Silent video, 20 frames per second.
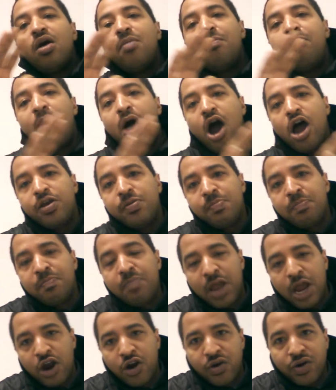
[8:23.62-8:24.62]
Martin
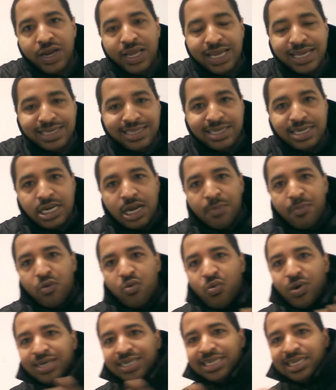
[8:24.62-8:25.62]
Murray is the number
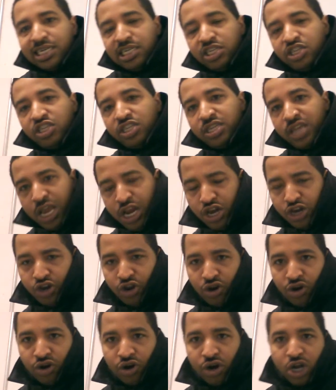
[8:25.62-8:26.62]
one
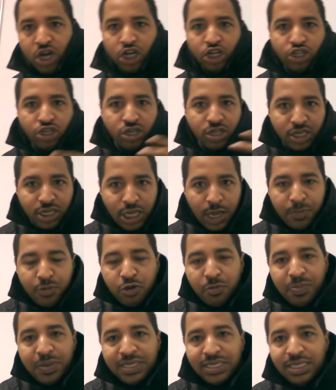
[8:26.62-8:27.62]
contender to the
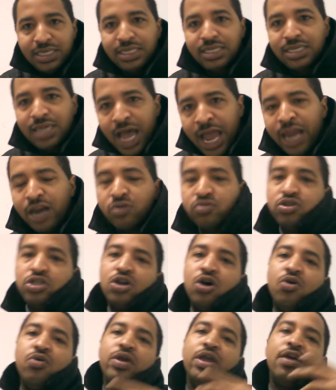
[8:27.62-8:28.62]
WBC title.
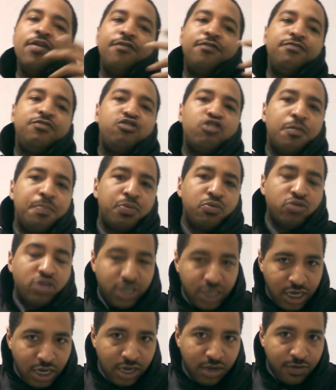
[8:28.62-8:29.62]
So if Triple
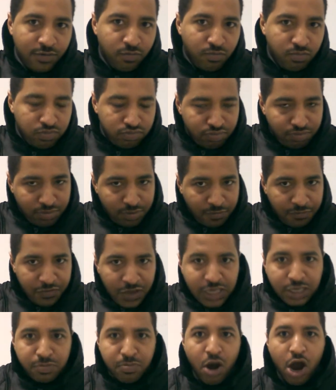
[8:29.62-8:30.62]
G
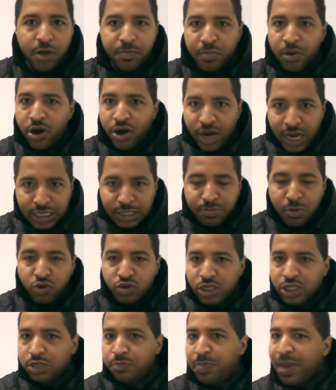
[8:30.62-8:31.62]
defeats Martin Murray as
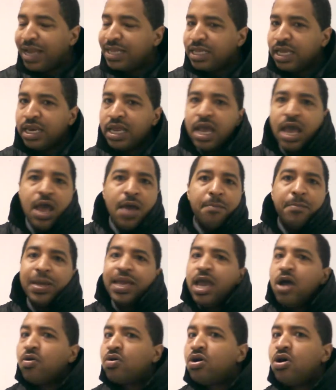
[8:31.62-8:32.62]
most expected,
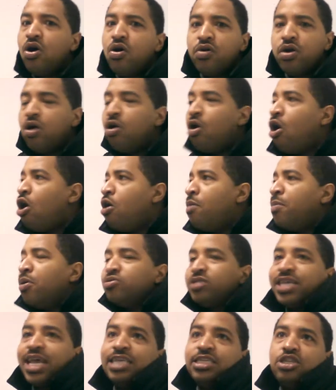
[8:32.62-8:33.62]
Miguel Cotto
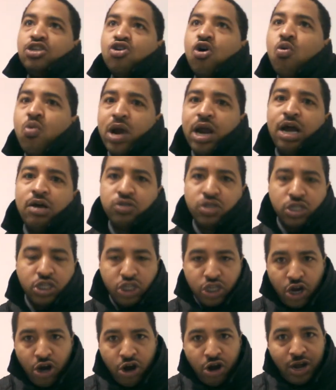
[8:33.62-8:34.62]
almost has nowhere else to
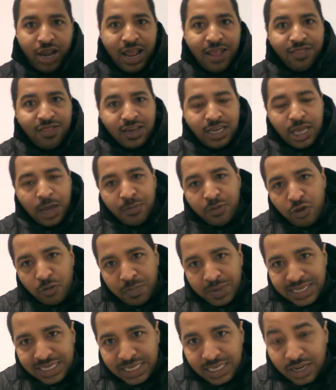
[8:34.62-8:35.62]
turn in the
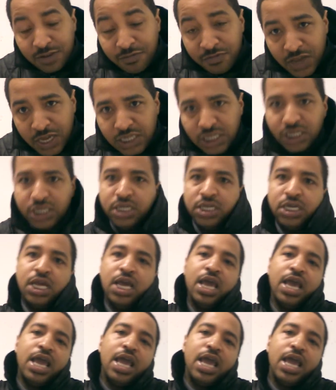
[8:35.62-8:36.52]
WBC division